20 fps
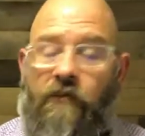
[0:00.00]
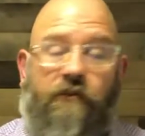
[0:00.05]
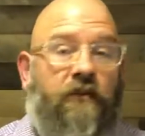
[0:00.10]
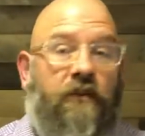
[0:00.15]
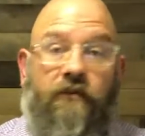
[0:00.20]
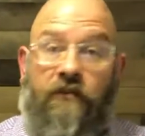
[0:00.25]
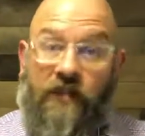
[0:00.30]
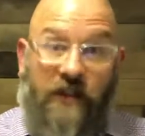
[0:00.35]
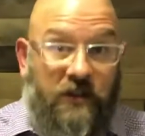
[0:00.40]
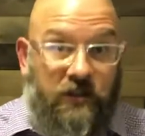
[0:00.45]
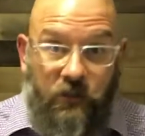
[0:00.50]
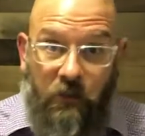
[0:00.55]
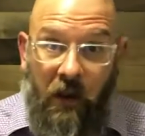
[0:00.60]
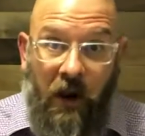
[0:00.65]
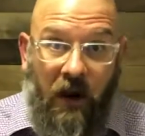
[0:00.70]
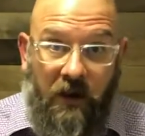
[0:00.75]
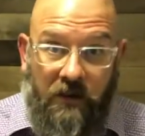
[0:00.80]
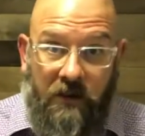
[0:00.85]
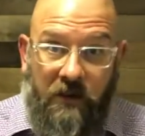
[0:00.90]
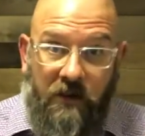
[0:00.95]
this
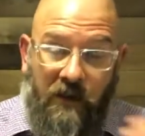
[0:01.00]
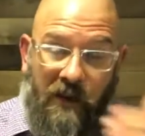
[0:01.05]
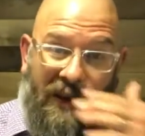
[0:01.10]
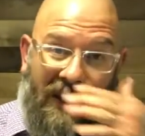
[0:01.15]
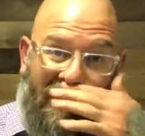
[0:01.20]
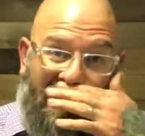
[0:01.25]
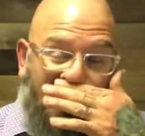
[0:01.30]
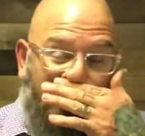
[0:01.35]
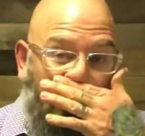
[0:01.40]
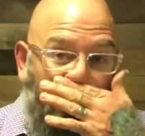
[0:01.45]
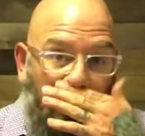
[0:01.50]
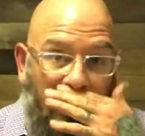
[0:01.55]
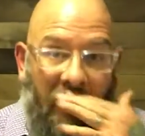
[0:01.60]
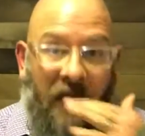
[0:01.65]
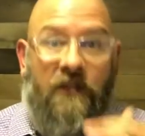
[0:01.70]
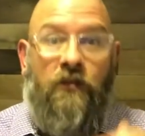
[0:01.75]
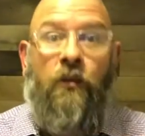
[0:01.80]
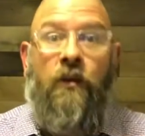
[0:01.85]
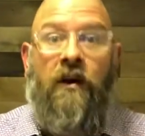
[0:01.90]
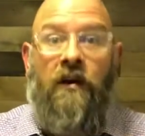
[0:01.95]
month. This
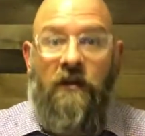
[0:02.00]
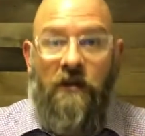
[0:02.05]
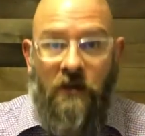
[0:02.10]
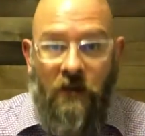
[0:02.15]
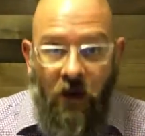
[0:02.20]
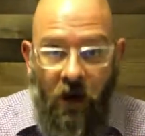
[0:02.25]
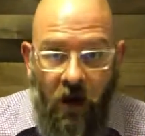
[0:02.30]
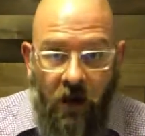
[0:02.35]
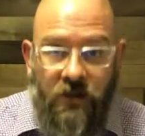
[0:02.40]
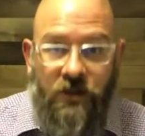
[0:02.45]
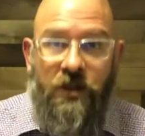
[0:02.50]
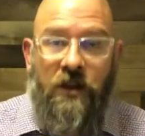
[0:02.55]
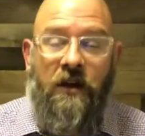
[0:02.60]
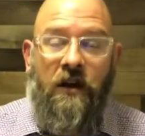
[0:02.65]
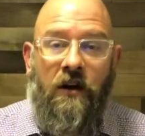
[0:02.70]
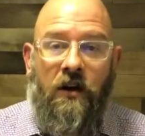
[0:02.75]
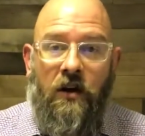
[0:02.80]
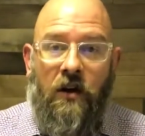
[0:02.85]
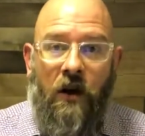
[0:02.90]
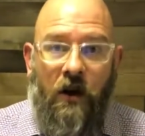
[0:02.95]
month, we are launching
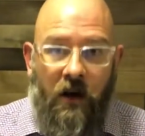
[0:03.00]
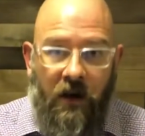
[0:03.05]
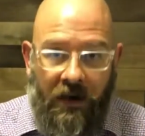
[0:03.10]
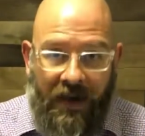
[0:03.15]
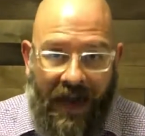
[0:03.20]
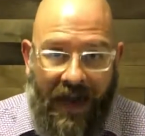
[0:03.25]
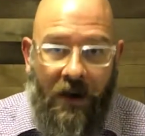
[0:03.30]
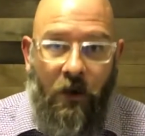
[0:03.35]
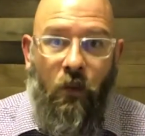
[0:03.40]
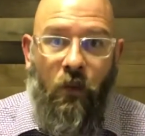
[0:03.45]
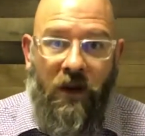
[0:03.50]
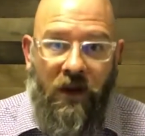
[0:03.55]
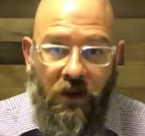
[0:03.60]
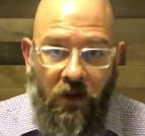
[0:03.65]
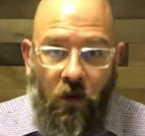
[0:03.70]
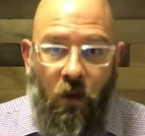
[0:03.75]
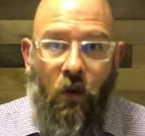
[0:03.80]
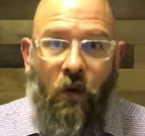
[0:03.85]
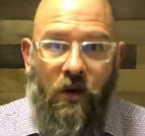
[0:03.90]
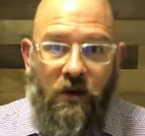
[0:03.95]
an 8-week
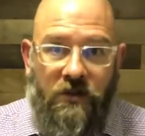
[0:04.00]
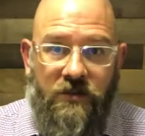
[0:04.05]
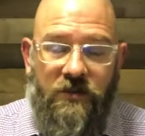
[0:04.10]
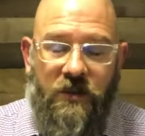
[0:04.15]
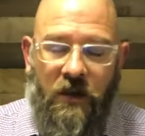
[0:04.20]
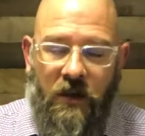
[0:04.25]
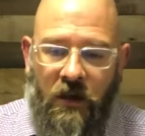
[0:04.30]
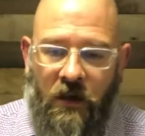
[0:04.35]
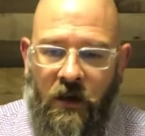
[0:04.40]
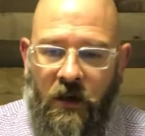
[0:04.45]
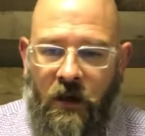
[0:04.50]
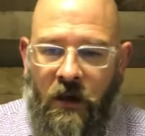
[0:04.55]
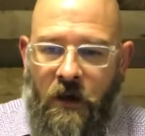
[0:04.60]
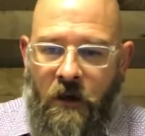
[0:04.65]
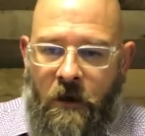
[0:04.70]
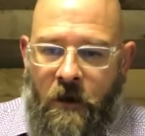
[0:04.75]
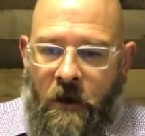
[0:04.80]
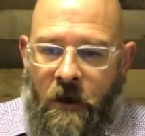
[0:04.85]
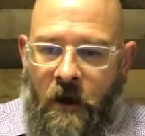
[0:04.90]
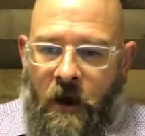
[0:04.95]
course,
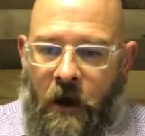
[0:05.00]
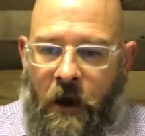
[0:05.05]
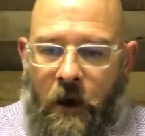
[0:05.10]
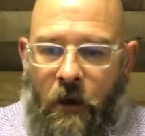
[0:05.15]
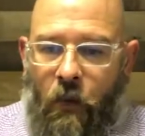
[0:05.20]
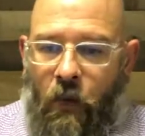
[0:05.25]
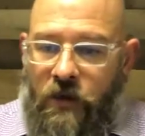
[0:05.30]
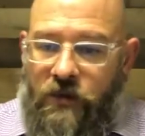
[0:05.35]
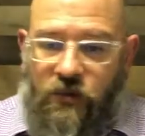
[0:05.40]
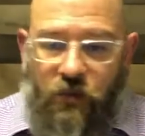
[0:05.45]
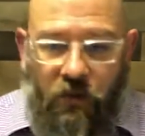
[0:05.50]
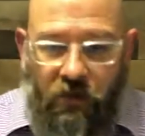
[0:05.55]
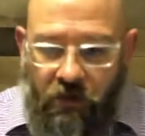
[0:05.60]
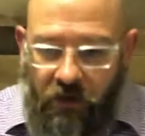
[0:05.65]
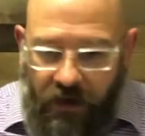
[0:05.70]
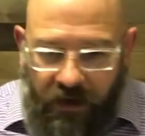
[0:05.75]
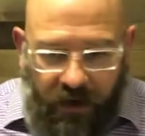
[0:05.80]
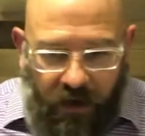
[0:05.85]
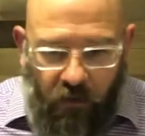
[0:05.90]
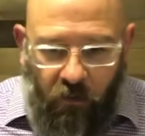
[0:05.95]
which
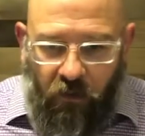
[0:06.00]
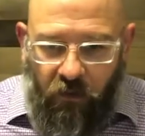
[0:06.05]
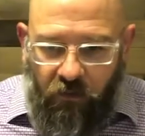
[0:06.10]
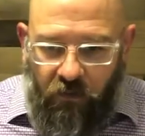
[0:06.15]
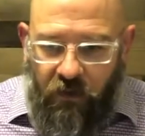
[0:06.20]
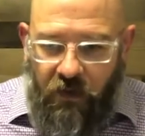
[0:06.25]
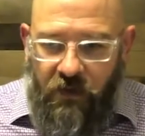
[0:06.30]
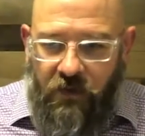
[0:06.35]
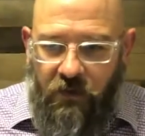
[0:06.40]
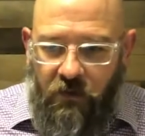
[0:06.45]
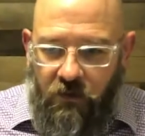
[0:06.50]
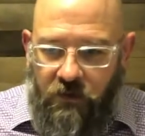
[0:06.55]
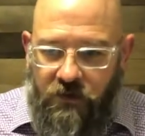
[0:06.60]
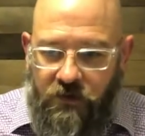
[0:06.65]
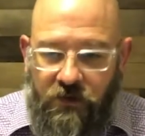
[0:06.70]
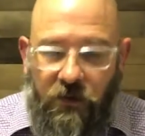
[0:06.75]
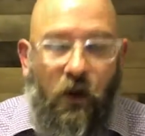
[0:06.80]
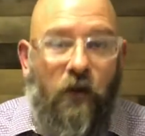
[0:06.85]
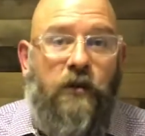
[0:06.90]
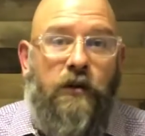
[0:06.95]
we're really
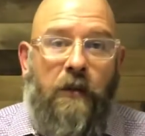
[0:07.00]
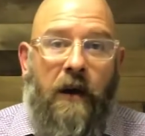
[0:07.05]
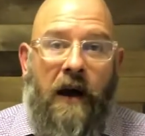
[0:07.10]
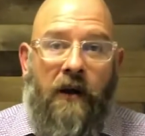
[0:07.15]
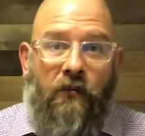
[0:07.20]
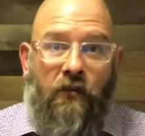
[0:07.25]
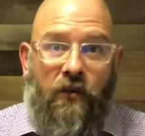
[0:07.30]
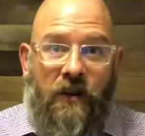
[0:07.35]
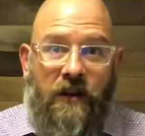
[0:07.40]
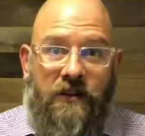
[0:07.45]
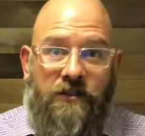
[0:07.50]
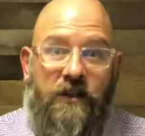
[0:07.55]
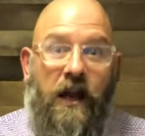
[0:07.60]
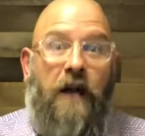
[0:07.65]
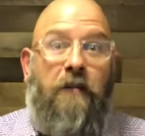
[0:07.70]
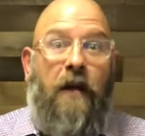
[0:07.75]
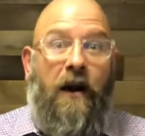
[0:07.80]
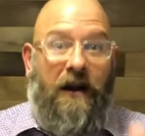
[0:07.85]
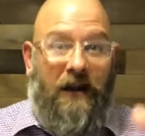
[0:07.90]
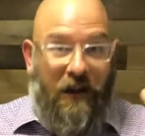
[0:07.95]
stoked about and really excited
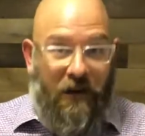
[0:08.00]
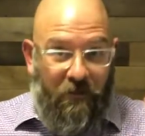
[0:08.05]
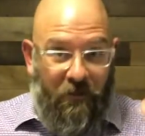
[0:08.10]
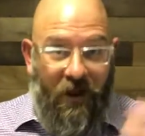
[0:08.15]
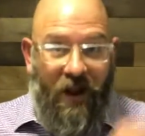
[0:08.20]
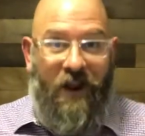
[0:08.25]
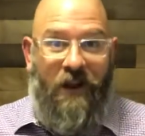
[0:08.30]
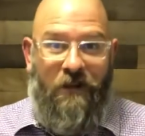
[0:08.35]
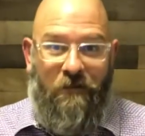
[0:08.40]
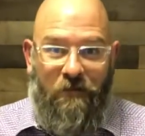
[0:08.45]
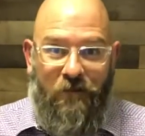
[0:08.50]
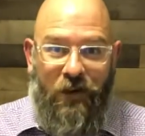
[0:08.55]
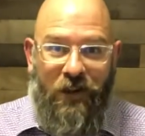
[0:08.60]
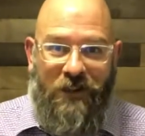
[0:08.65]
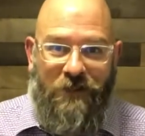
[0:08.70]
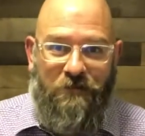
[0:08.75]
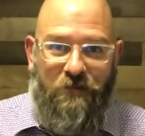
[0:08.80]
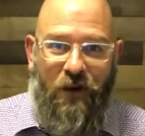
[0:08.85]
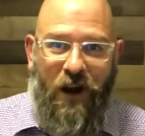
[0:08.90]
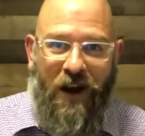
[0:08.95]
about. And again,
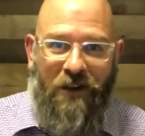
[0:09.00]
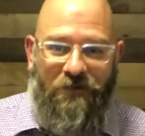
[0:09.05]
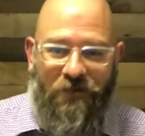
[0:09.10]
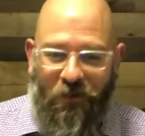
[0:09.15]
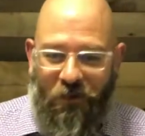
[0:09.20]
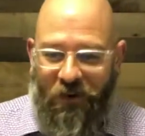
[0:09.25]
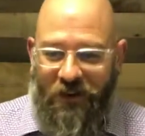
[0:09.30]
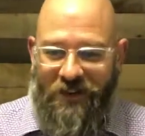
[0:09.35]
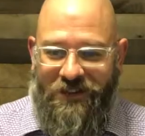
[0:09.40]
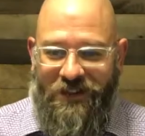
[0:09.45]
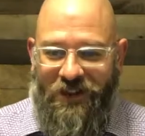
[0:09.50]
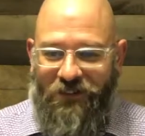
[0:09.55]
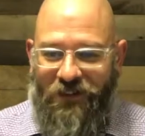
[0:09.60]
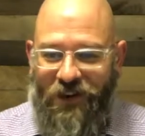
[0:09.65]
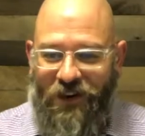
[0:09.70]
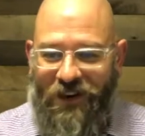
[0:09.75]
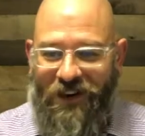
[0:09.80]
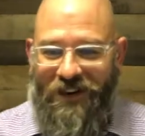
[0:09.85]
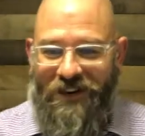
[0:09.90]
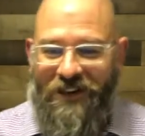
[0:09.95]
please pray for us if
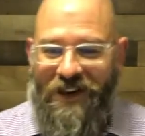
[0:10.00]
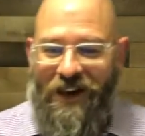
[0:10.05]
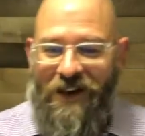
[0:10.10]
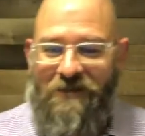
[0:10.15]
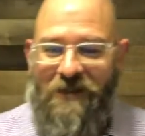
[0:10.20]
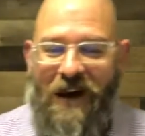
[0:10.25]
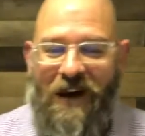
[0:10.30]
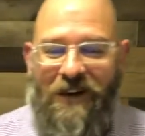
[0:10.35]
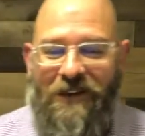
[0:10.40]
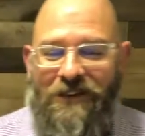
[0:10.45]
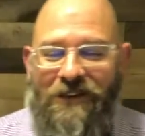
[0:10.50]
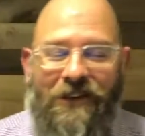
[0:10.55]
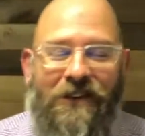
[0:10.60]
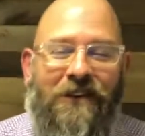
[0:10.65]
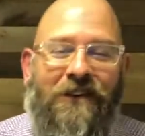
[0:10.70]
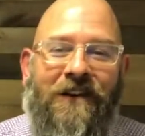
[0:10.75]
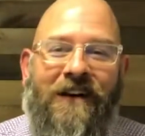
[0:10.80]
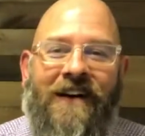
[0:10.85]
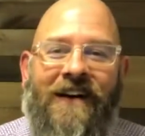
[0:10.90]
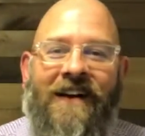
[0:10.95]
you can think about it
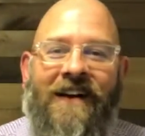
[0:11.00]
too.